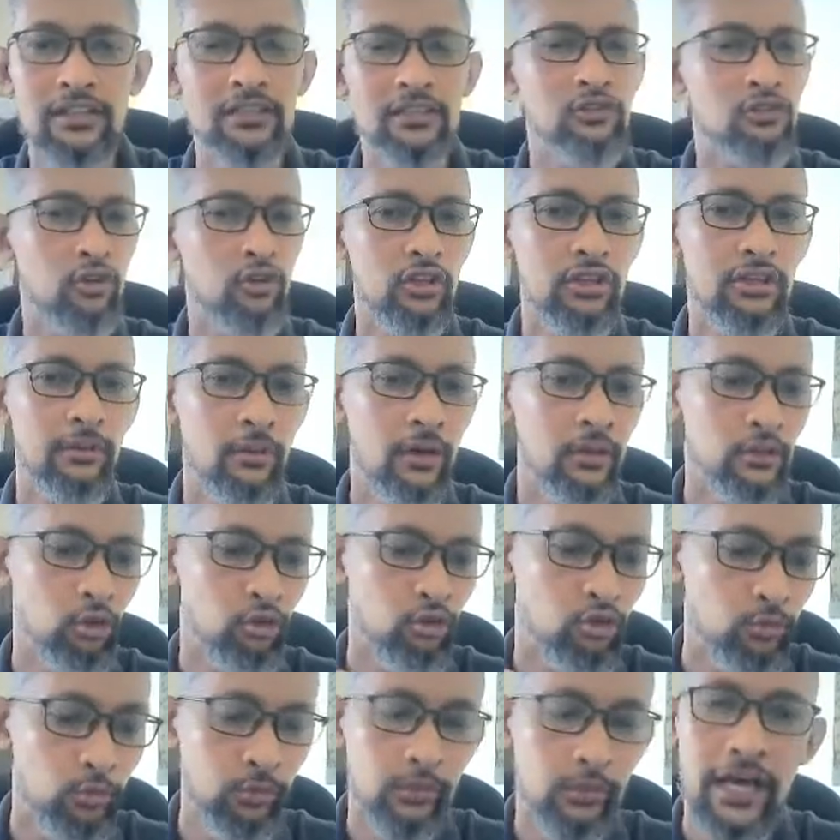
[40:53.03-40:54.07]
It's all about
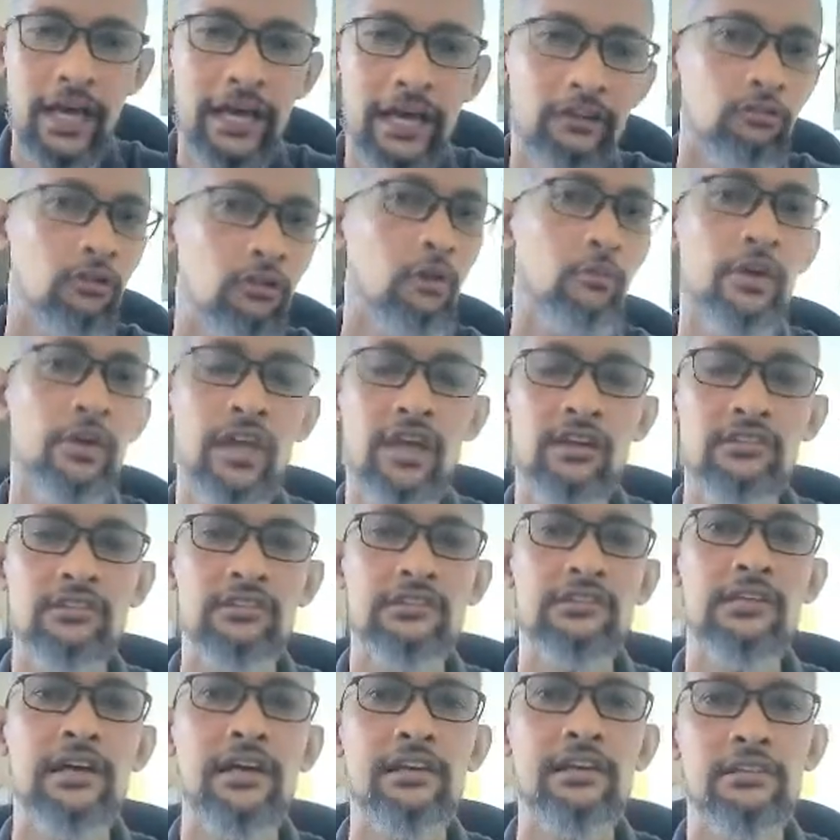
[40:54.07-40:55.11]
those line drawing
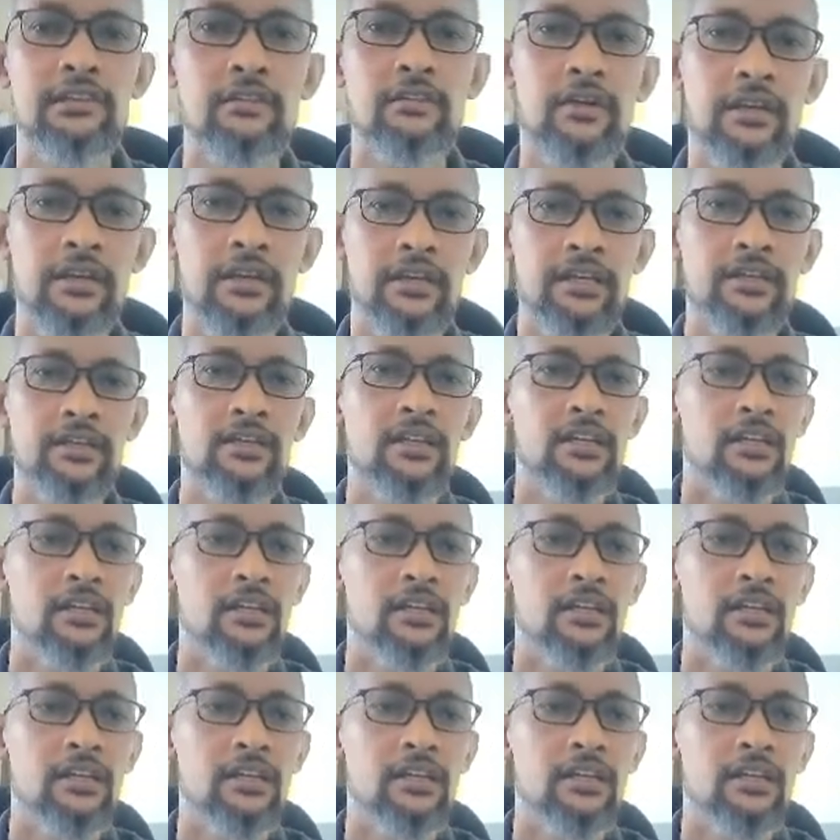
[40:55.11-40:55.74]
exercise there, okay?